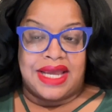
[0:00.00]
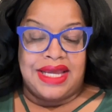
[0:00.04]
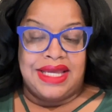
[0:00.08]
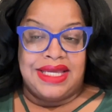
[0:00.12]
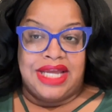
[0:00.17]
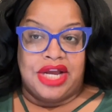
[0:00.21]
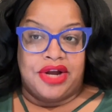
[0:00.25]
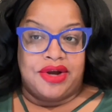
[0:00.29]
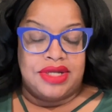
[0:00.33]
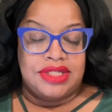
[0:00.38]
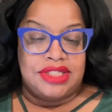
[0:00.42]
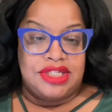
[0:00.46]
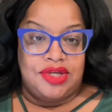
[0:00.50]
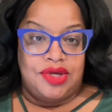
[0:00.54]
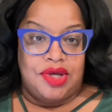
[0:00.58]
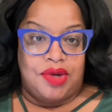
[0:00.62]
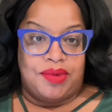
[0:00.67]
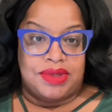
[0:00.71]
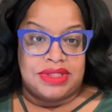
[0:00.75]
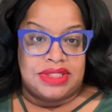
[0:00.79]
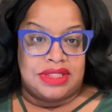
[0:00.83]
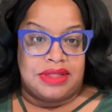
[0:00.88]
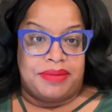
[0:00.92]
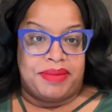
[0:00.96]
guarantee you it
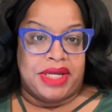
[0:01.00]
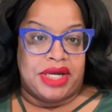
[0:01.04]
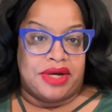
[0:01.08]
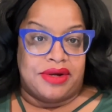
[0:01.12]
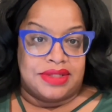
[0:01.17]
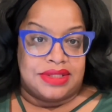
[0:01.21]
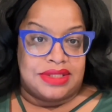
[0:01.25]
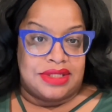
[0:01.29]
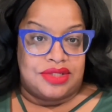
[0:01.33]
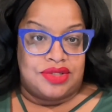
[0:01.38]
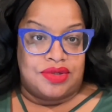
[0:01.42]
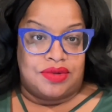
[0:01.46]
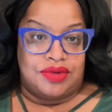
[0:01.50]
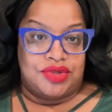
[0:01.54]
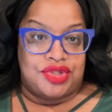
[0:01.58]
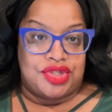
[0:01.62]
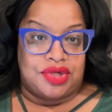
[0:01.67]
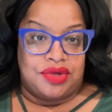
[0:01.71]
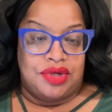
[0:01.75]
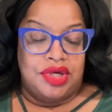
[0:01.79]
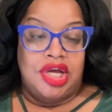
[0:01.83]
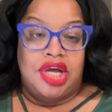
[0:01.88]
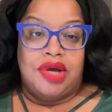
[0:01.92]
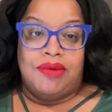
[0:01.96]
wasn't the parents that told
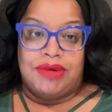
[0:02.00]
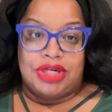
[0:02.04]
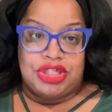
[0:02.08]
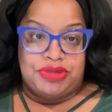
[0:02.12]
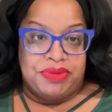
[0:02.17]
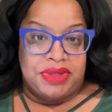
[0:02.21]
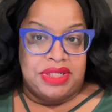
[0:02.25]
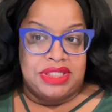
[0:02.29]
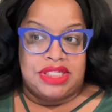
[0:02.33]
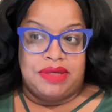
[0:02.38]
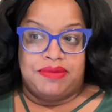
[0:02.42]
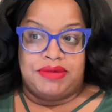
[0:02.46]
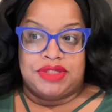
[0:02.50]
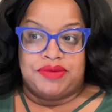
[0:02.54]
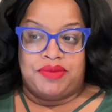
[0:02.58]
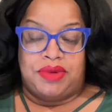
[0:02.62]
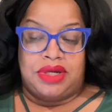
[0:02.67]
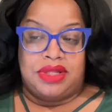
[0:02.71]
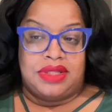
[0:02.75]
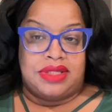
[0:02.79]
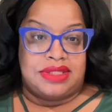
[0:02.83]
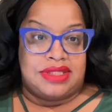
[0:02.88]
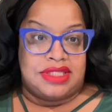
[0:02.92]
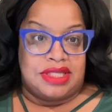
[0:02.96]
you, which means it was
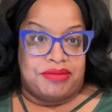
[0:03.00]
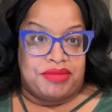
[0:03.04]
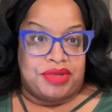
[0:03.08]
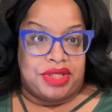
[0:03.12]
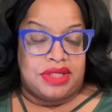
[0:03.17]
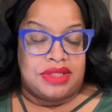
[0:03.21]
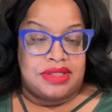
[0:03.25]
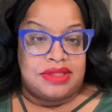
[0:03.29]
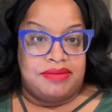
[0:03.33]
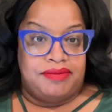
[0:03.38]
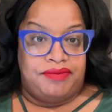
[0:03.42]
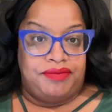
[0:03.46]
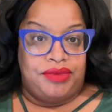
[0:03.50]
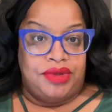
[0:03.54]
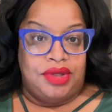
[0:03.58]
one of the siblings.